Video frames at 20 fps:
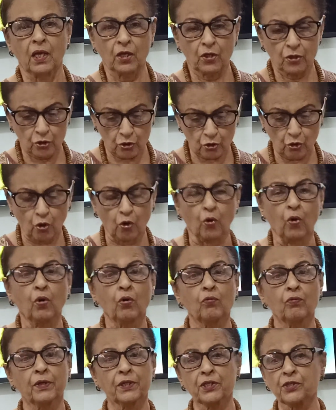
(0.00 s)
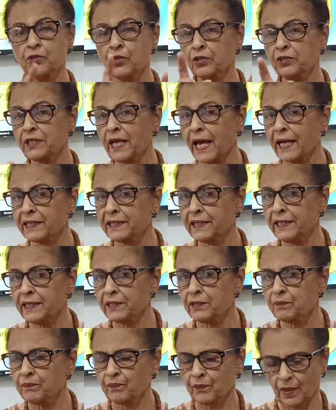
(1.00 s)
So, what is your
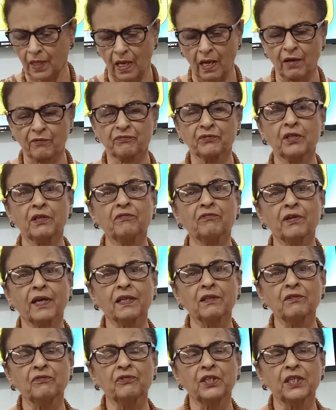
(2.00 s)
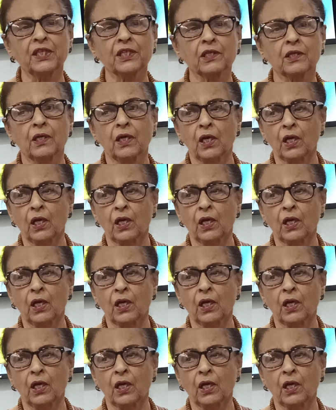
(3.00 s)
target after 1 week?